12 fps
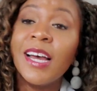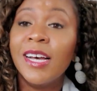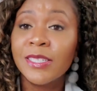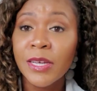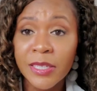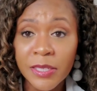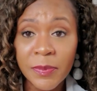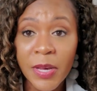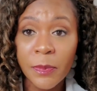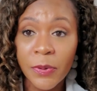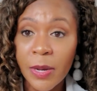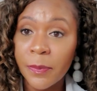It's also
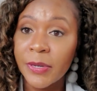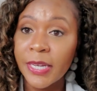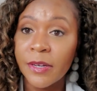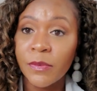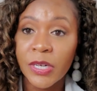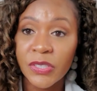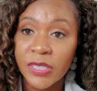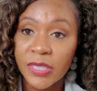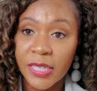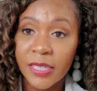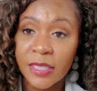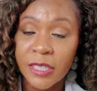about proper hand washing
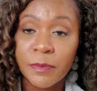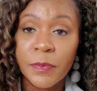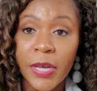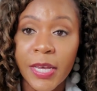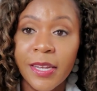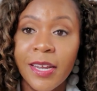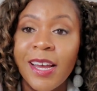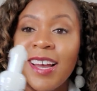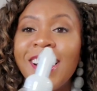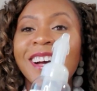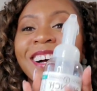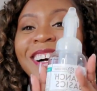technique, but
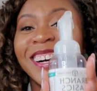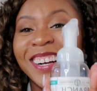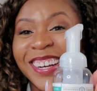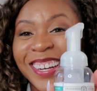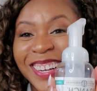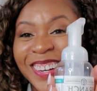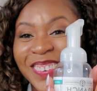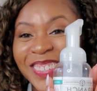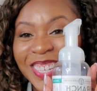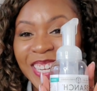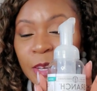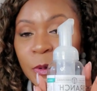we're
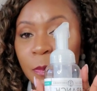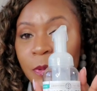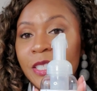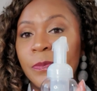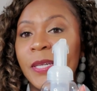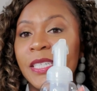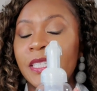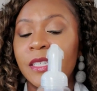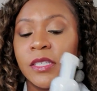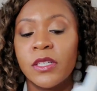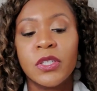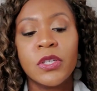talking about Branch
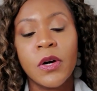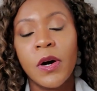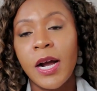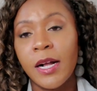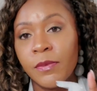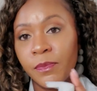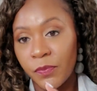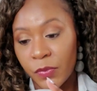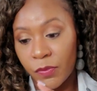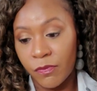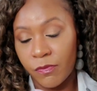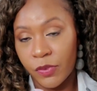Basics. So,
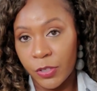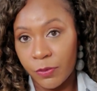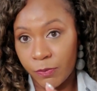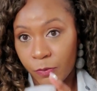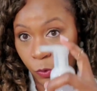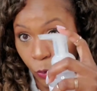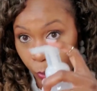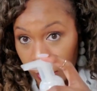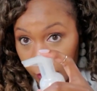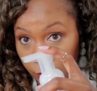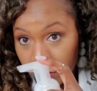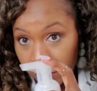squirt,